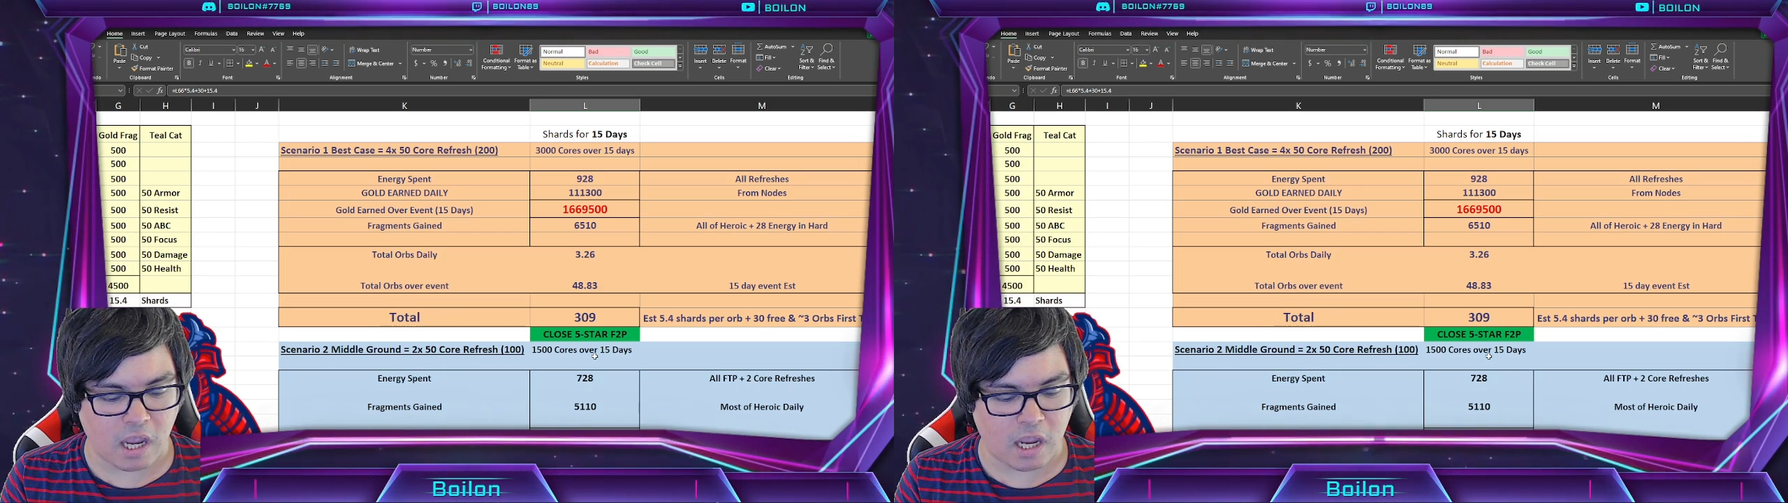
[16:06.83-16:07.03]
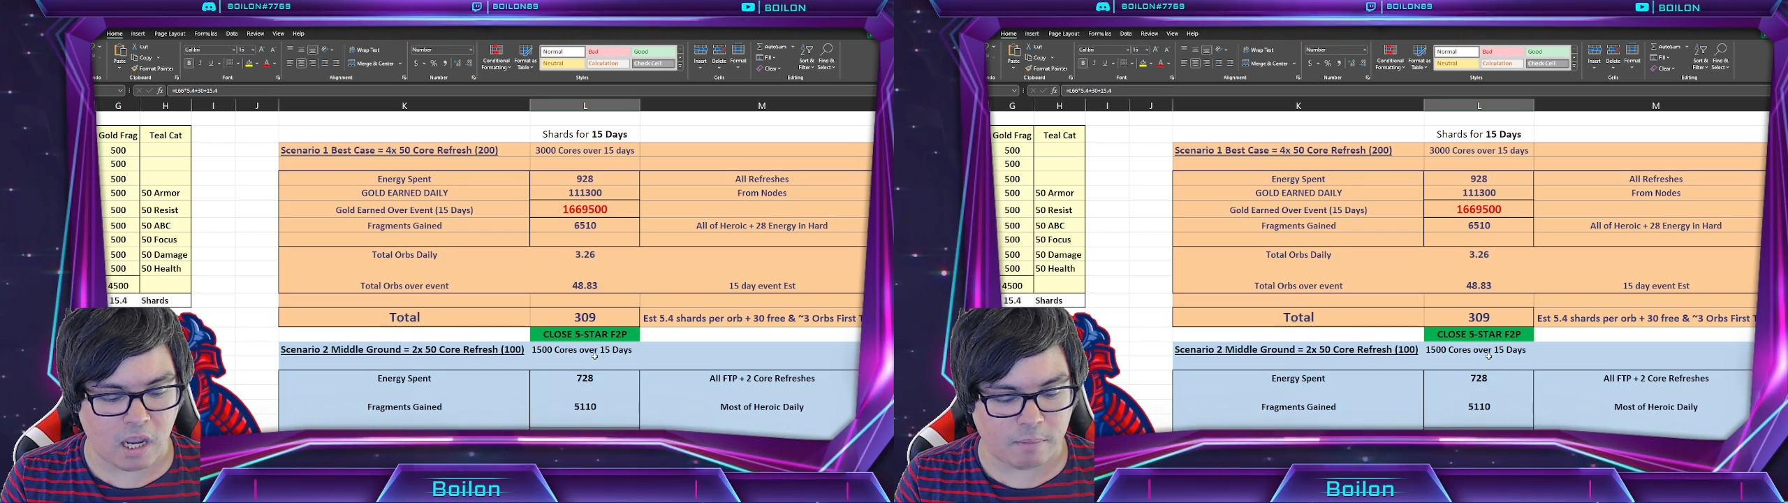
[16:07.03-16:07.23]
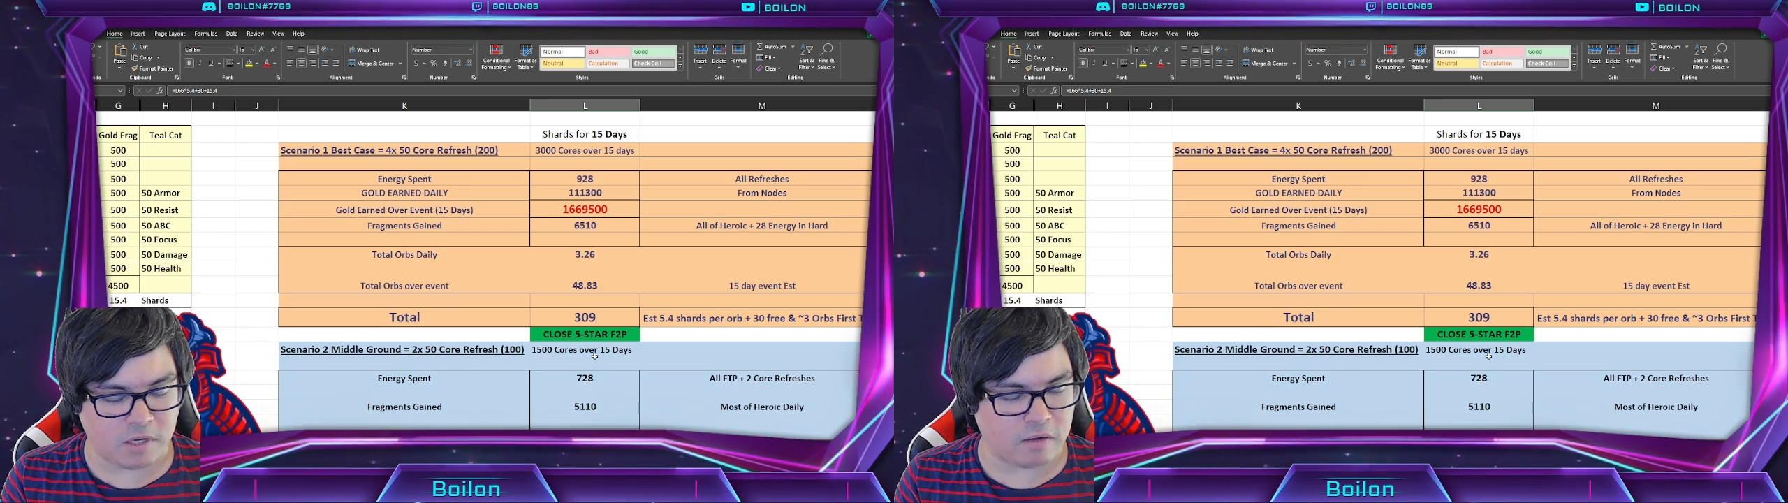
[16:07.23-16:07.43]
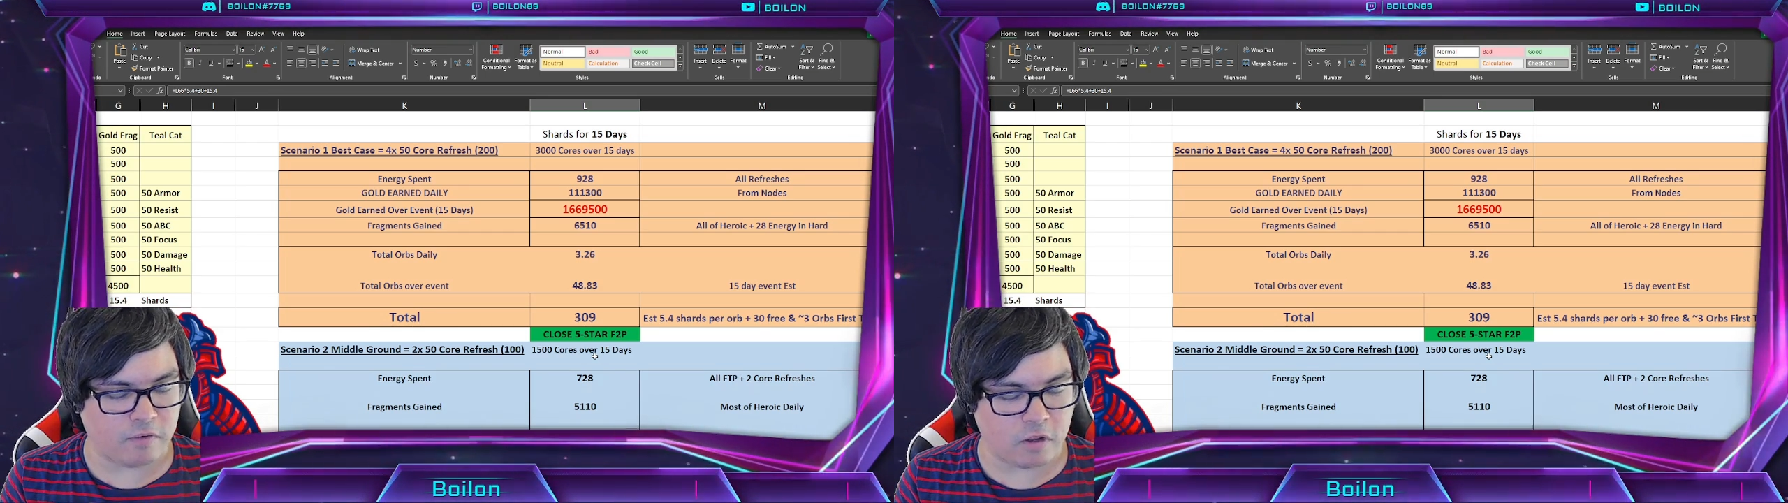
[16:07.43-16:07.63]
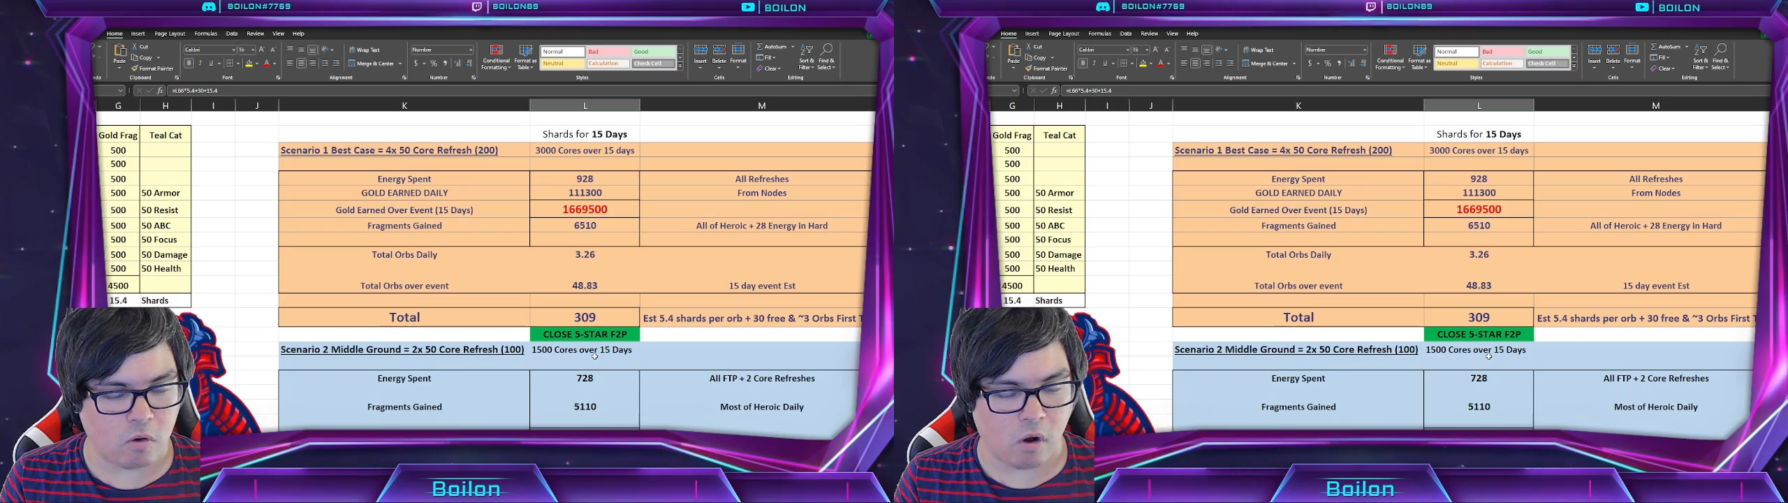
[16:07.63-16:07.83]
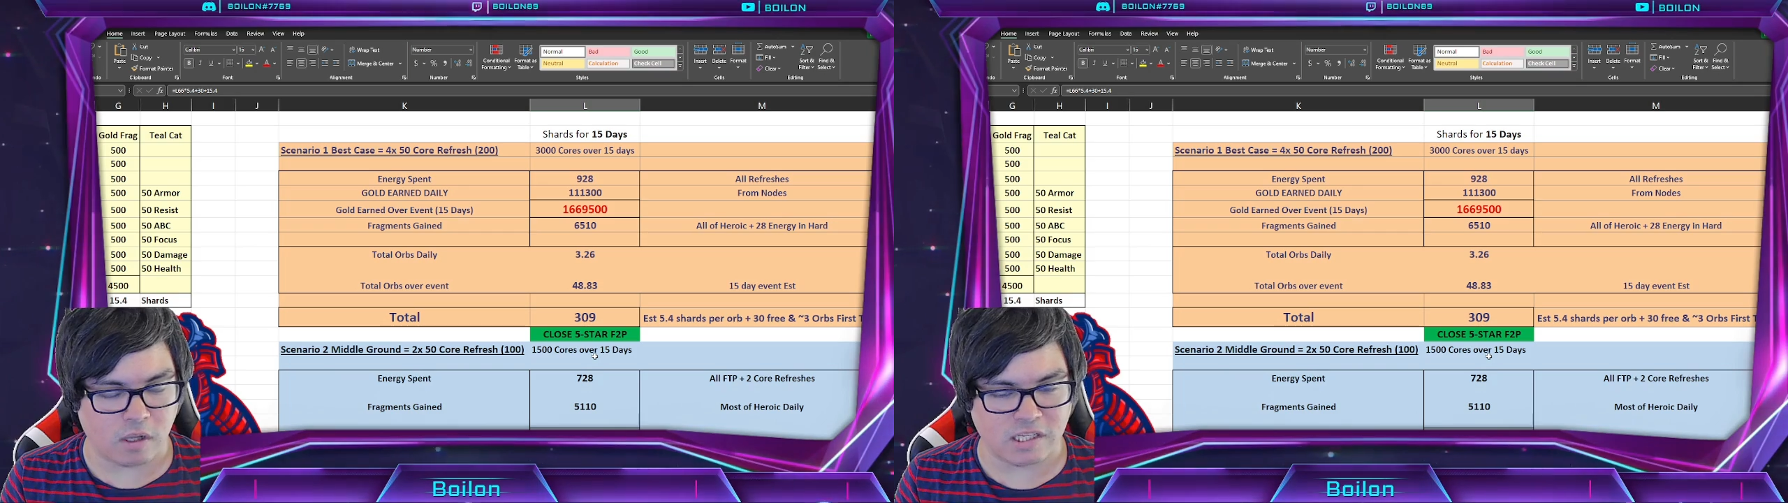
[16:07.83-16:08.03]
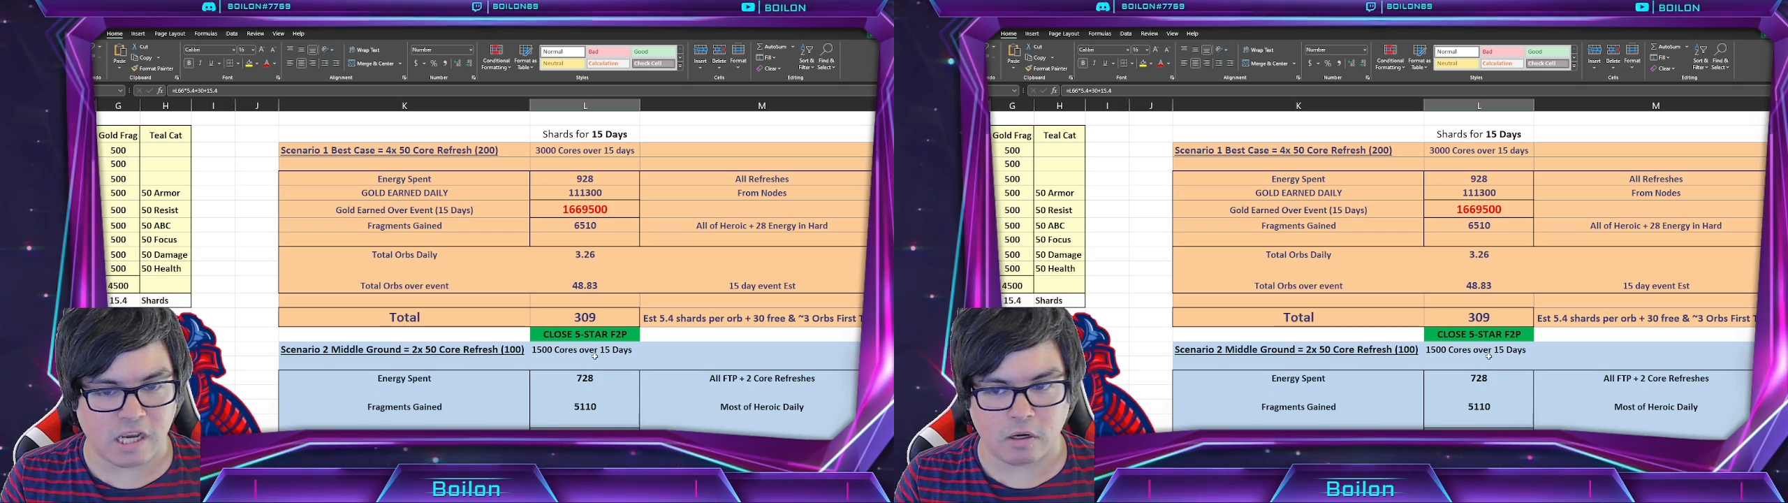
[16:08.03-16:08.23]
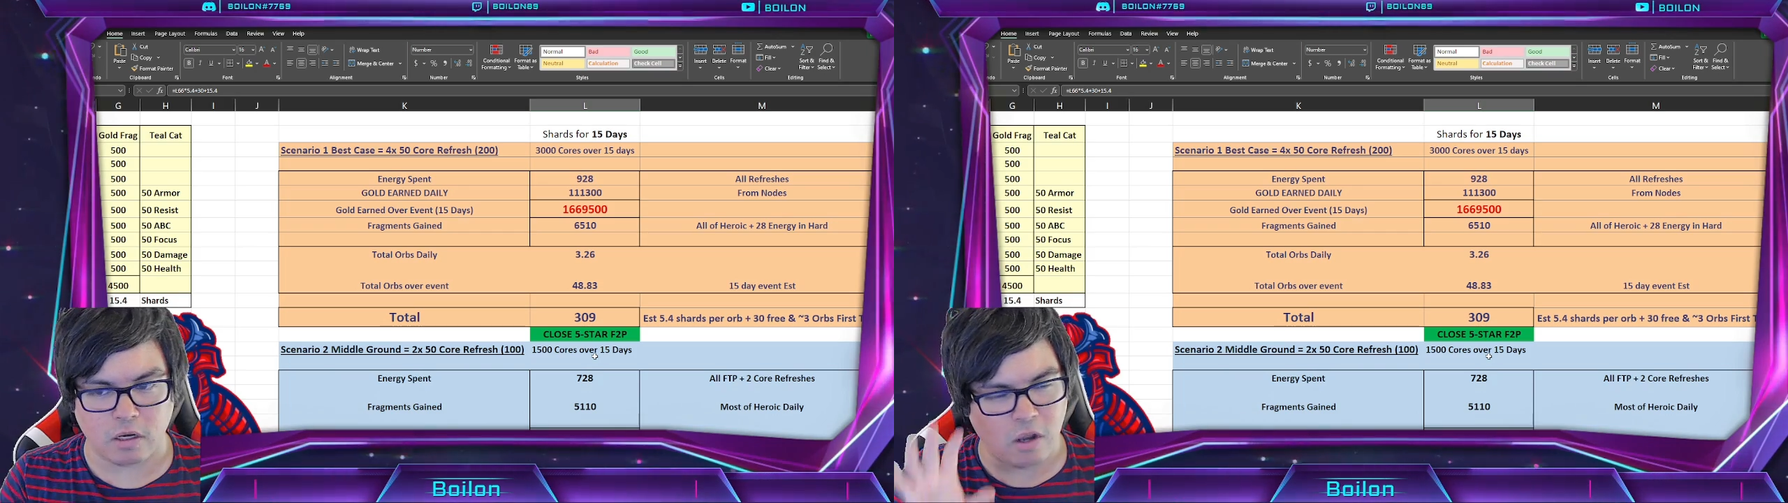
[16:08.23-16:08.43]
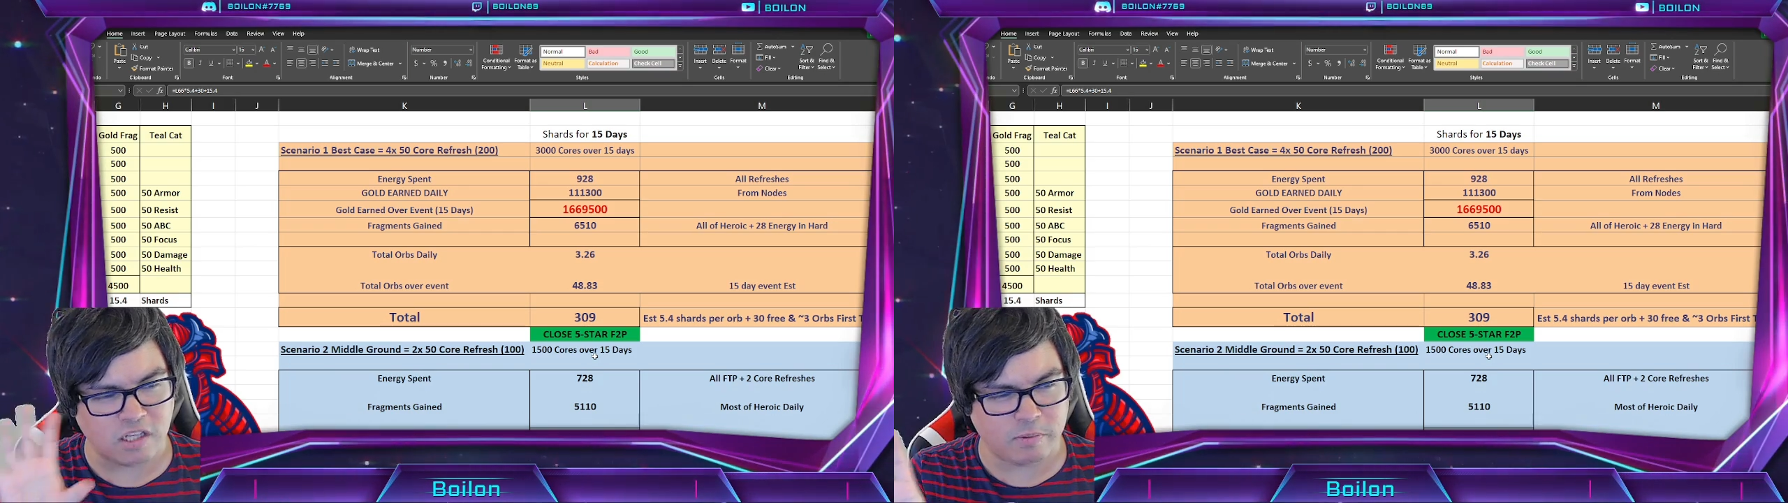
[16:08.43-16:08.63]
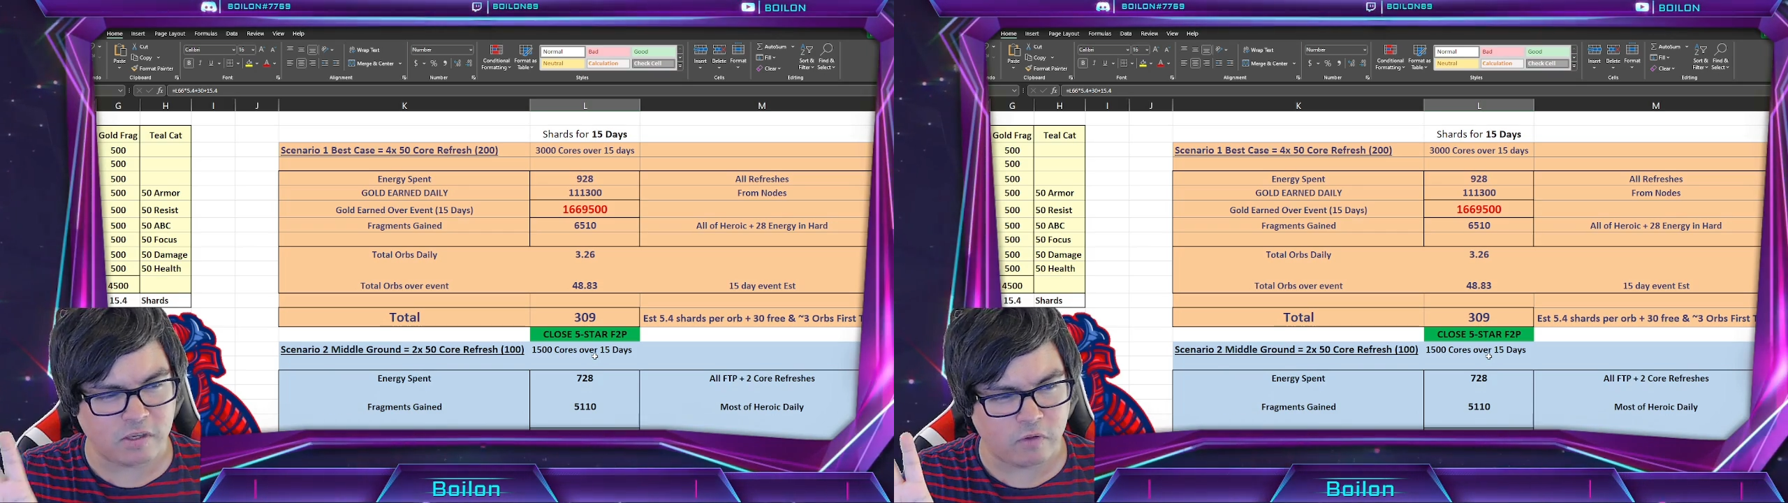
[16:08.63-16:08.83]
a update video on Saturday
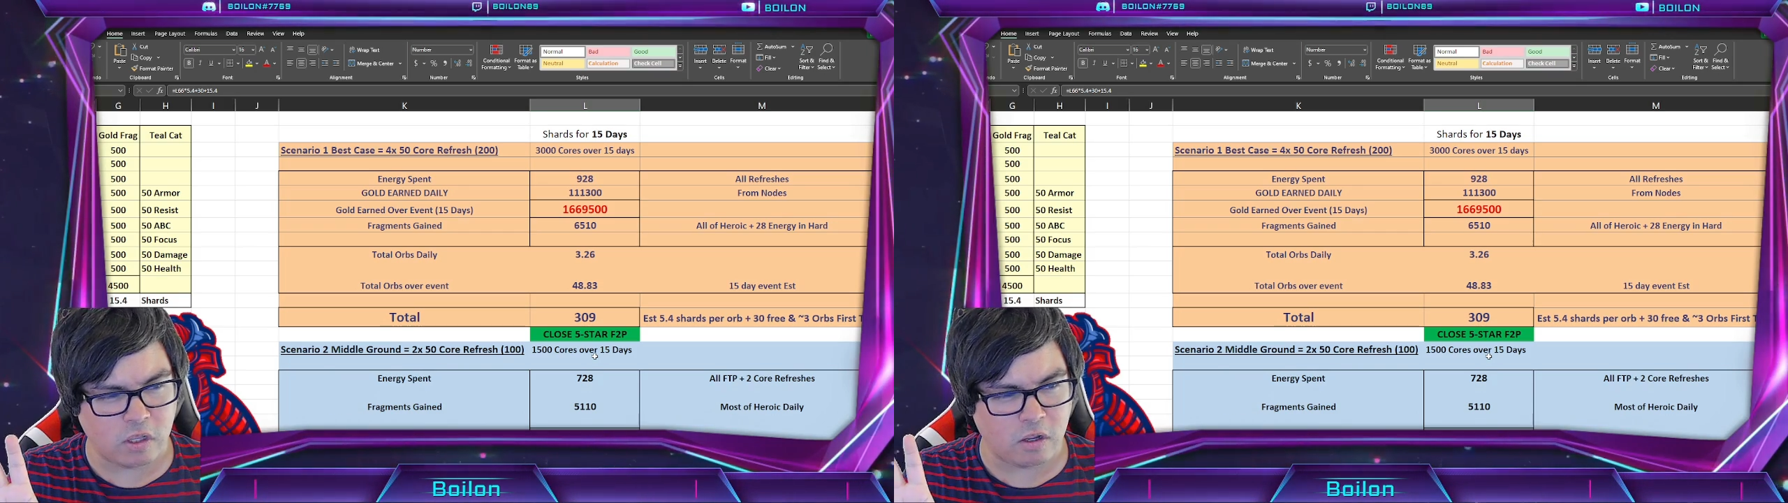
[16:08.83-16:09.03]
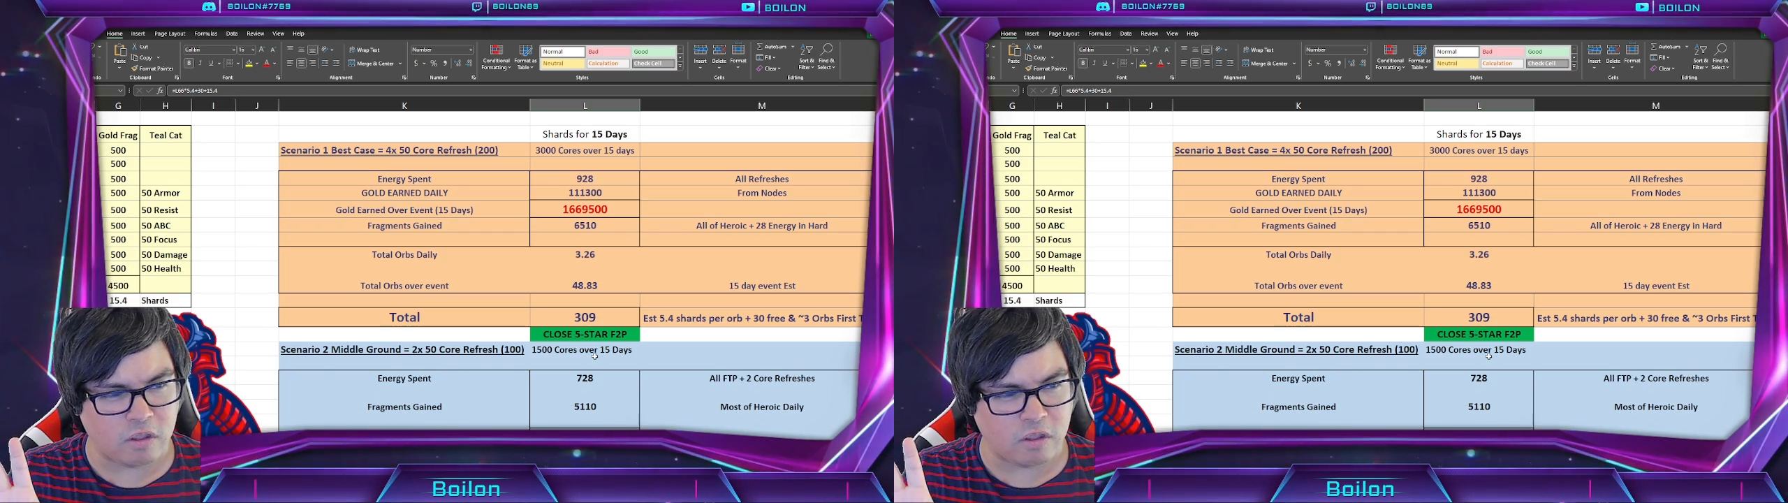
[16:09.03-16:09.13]
not specifically